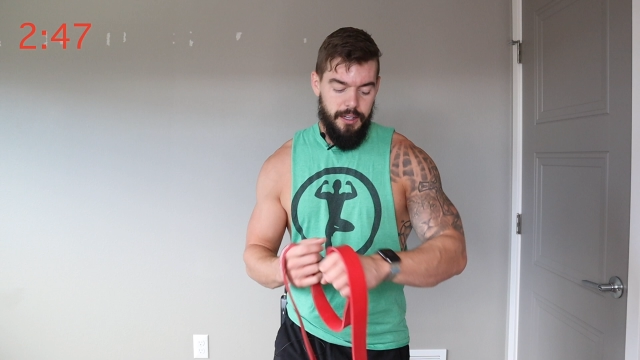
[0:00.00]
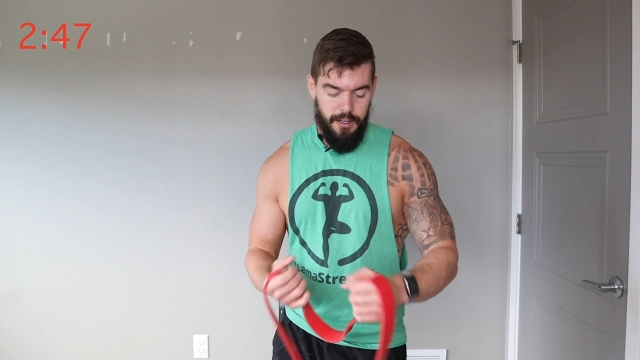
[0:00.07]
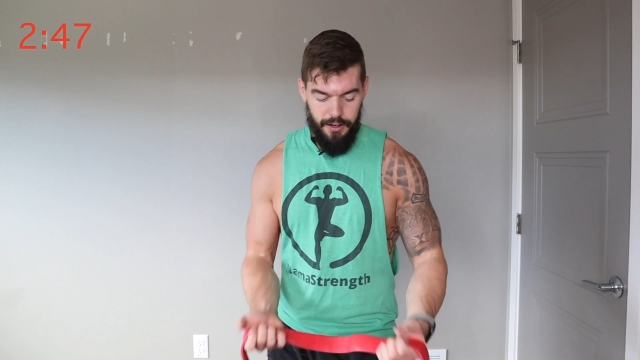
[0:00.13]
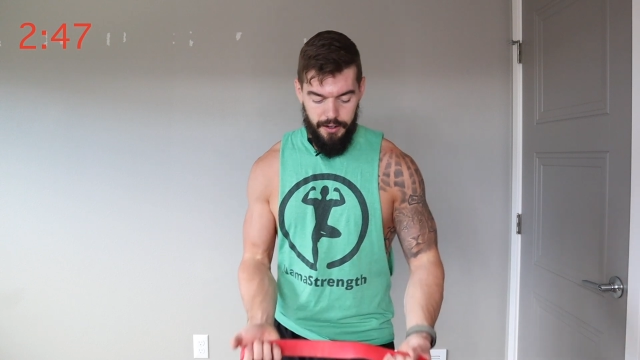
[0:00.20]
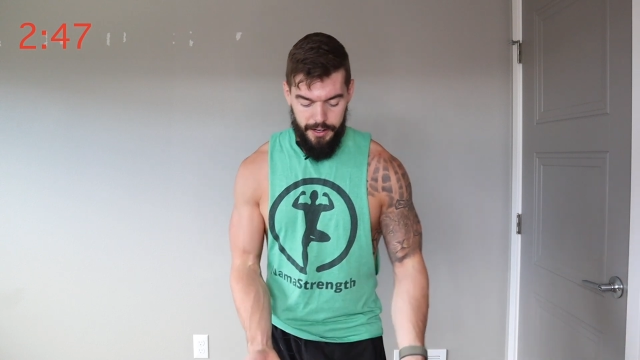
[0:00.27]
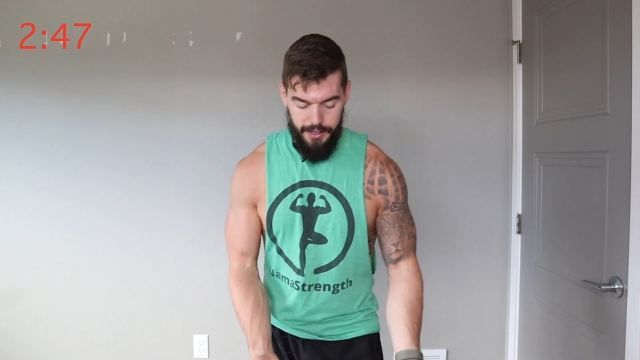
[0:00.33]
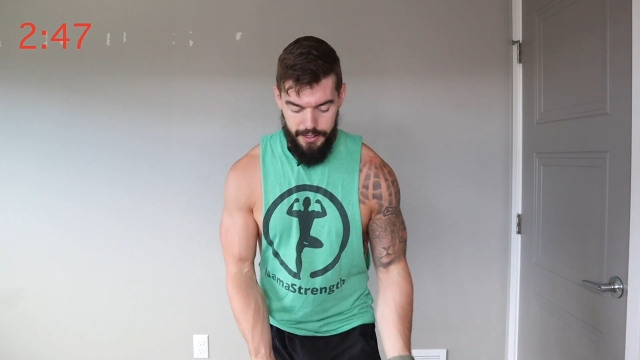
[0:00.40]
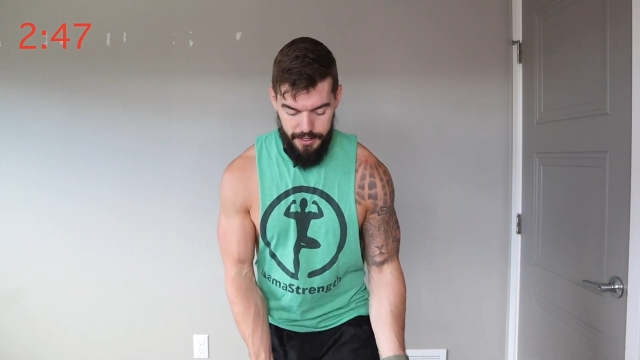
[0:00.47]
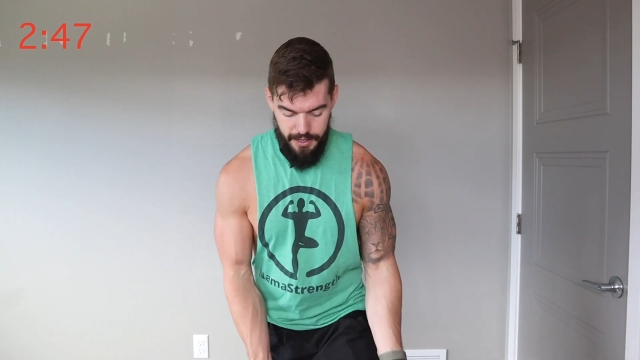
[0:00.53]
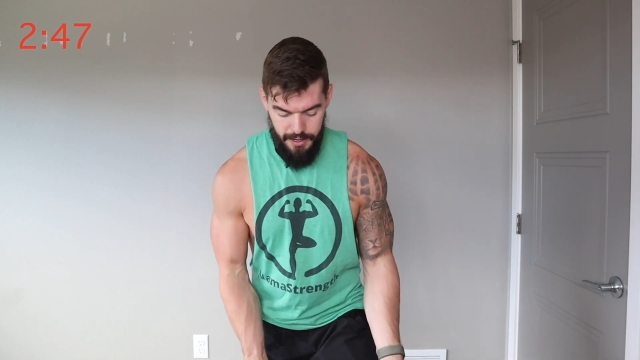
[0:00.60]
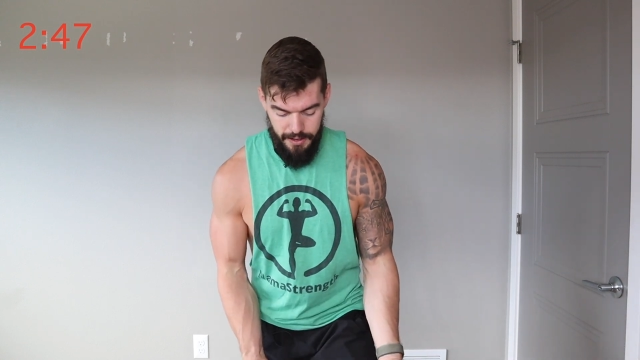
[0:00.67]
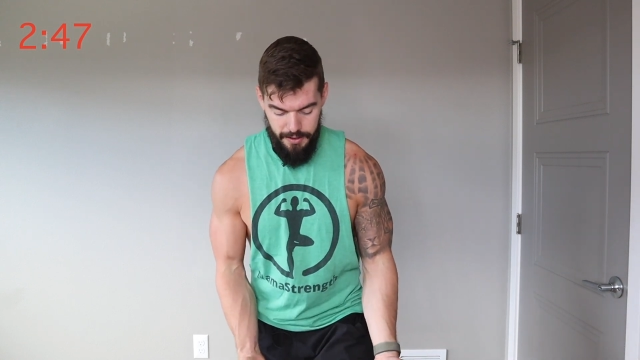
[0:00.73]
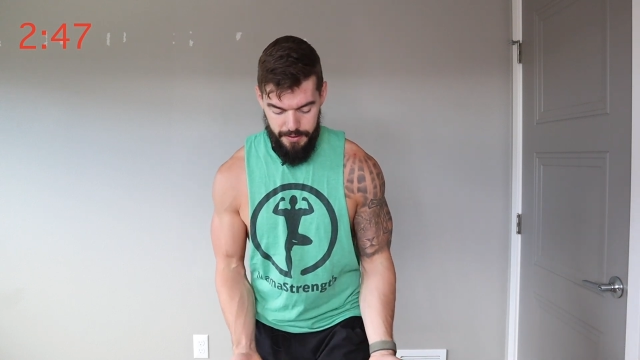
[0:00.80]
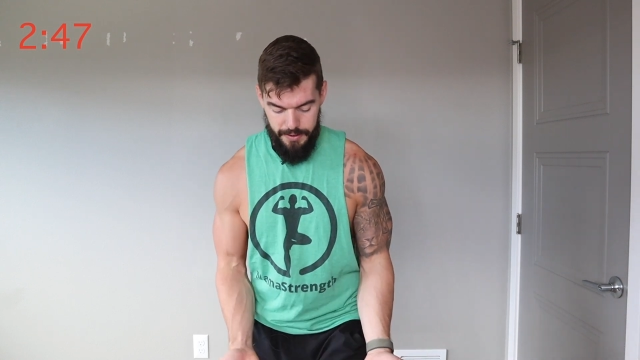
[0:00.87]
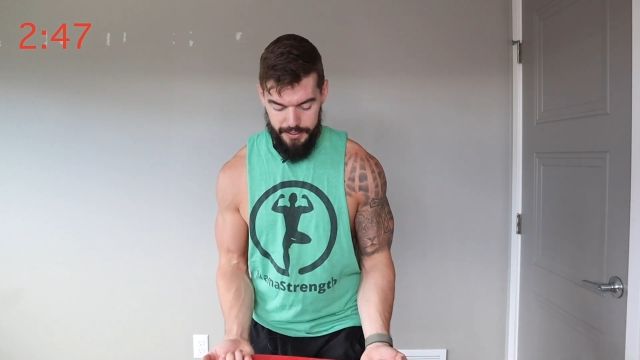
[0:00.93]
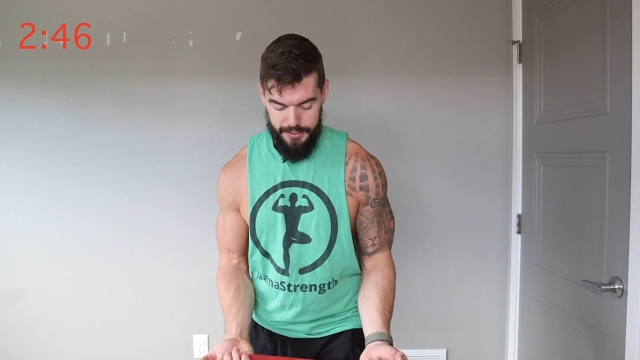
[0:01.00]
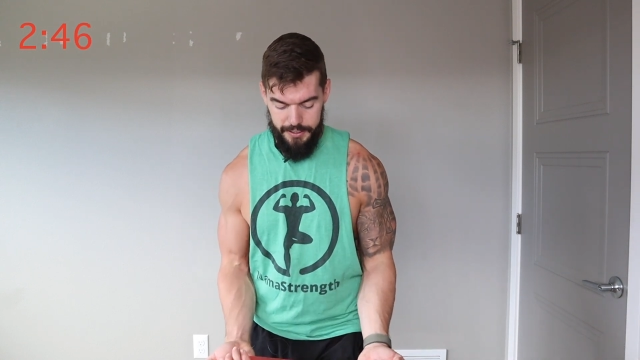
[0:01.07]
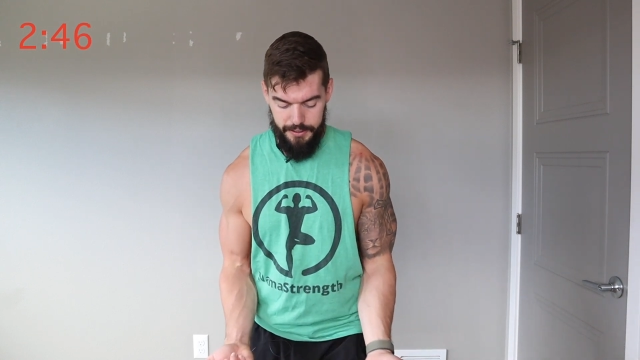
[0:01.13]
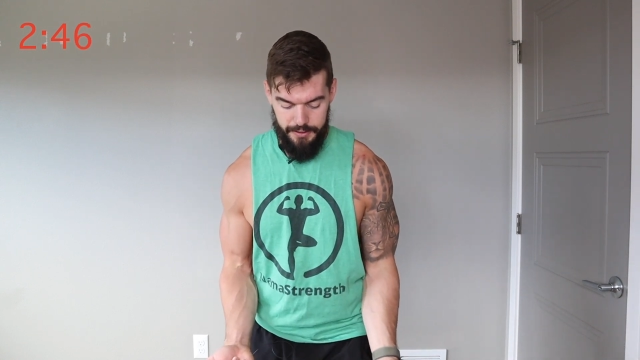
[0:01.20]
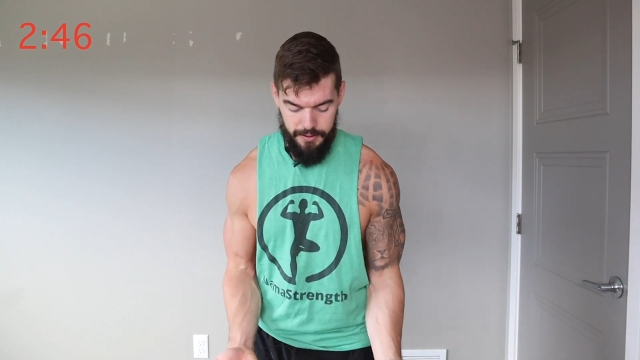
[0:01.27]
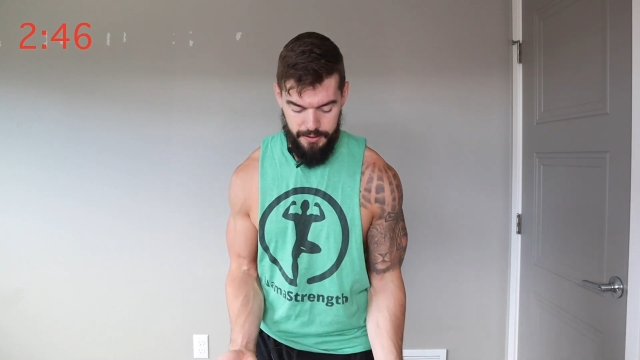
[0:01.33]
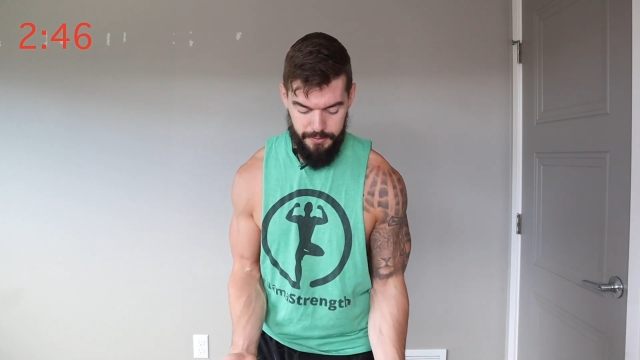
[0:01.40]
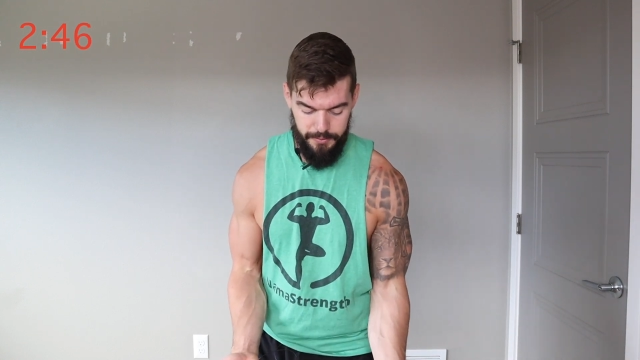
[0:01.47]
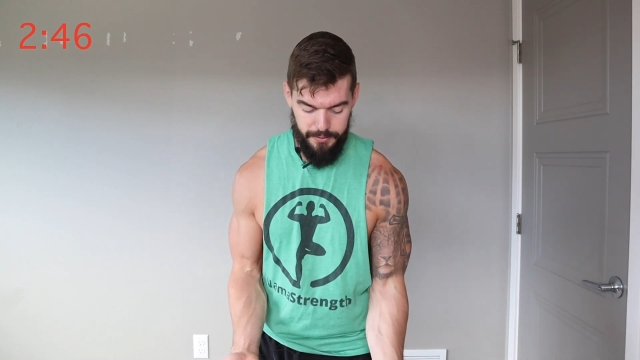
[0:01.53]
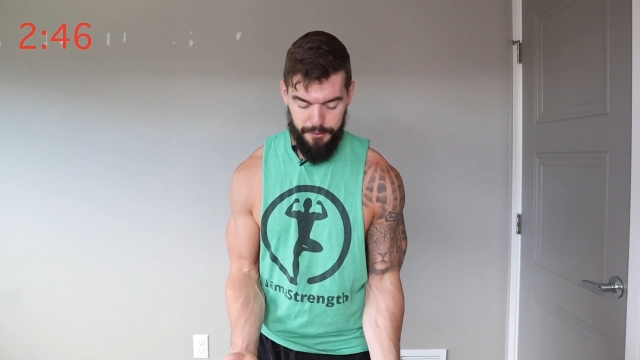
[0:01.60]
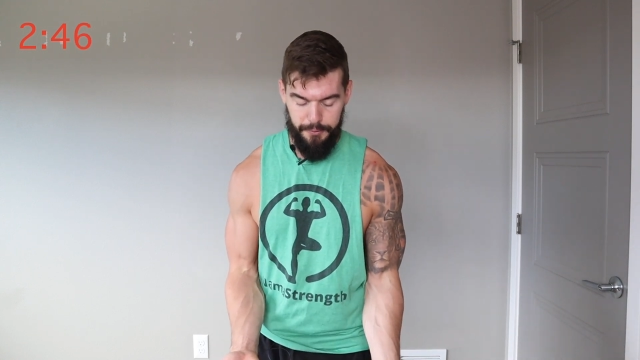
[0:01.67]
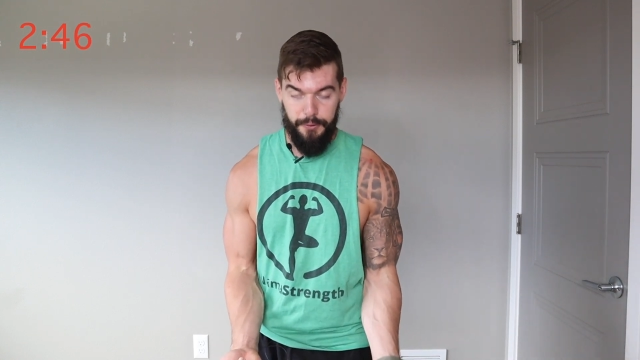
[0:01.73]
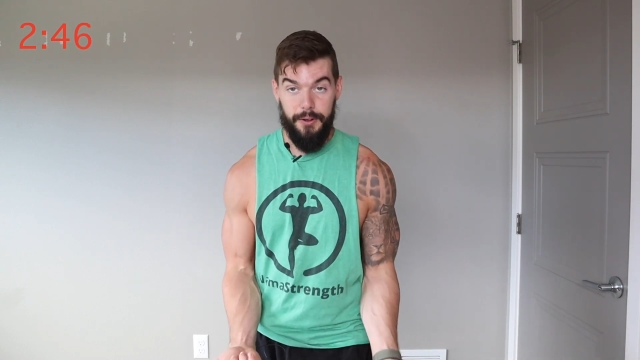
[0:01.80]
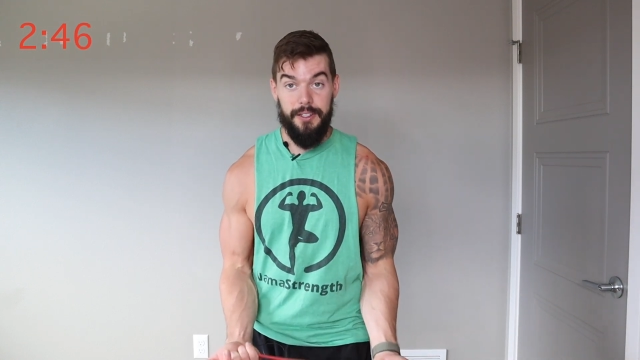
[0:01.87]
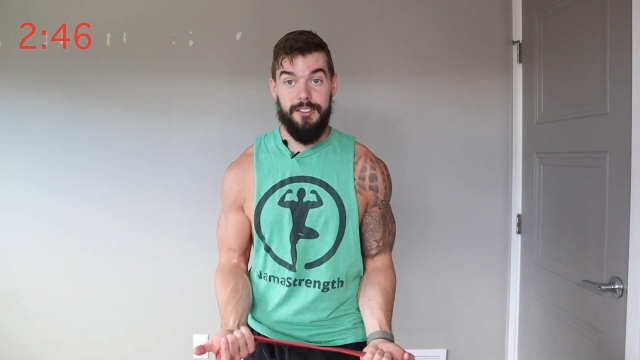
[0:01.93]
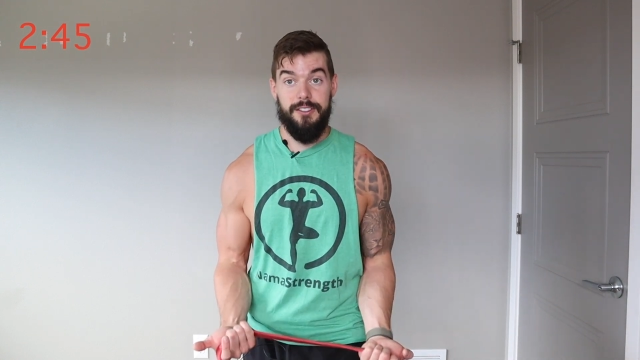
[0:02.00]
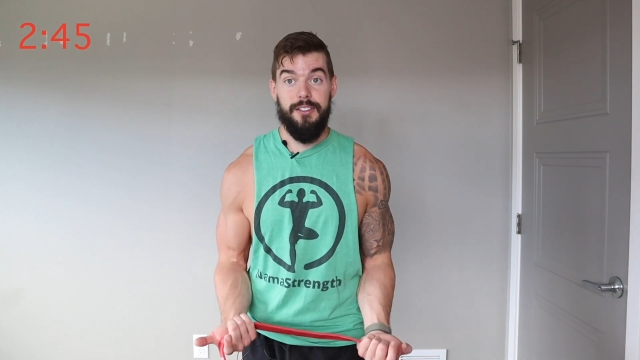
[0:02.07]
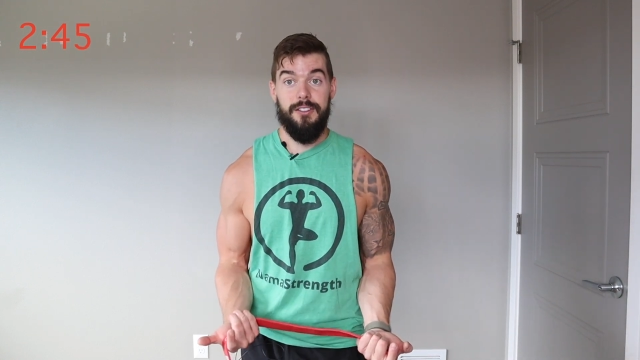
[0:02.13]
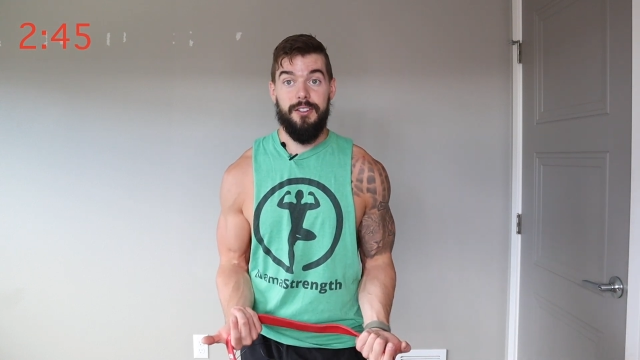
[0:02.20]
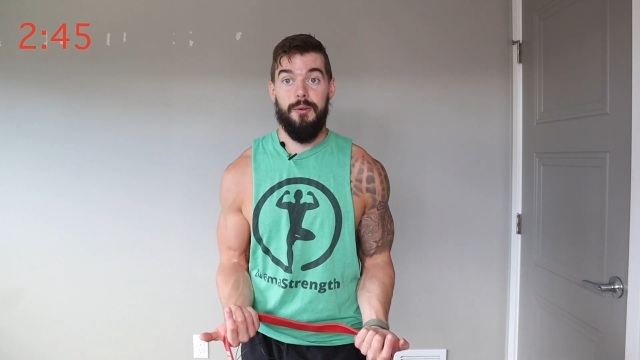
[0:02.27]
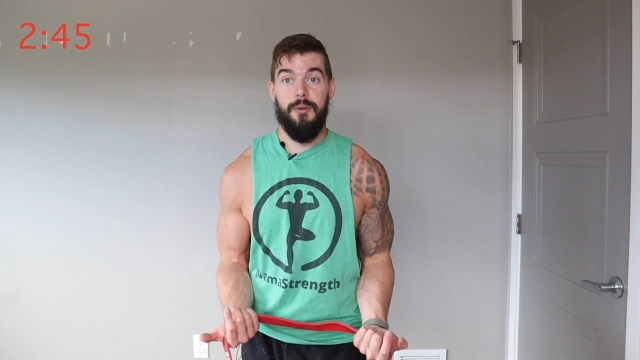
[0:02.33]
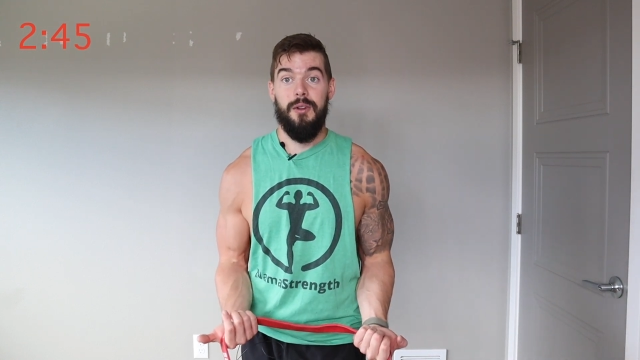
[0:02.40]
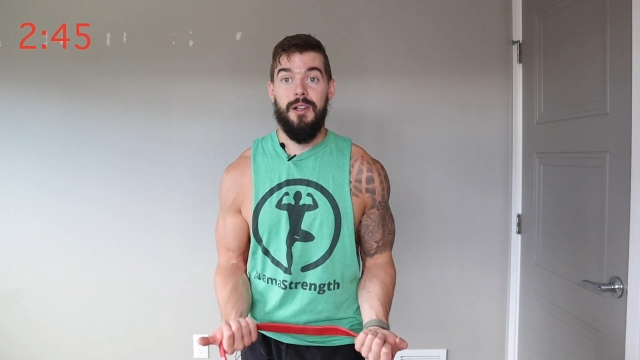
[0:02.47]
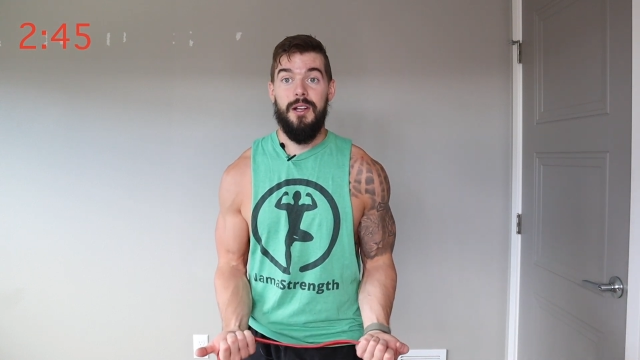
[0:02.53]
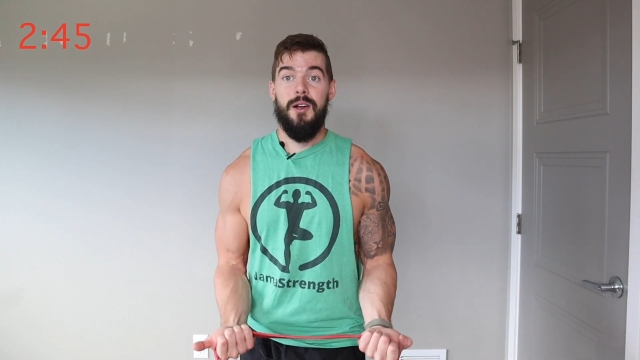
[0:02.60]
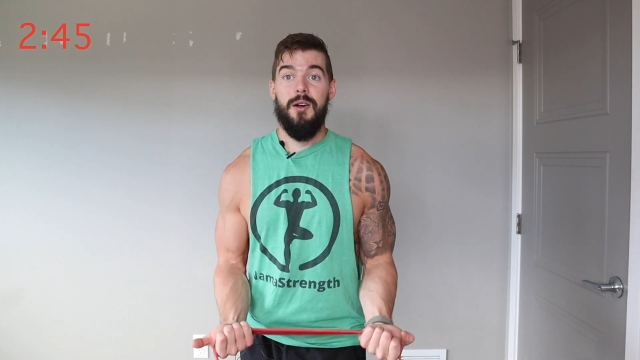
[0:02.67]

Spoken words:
Alrighty, back in. Like for instance, I'll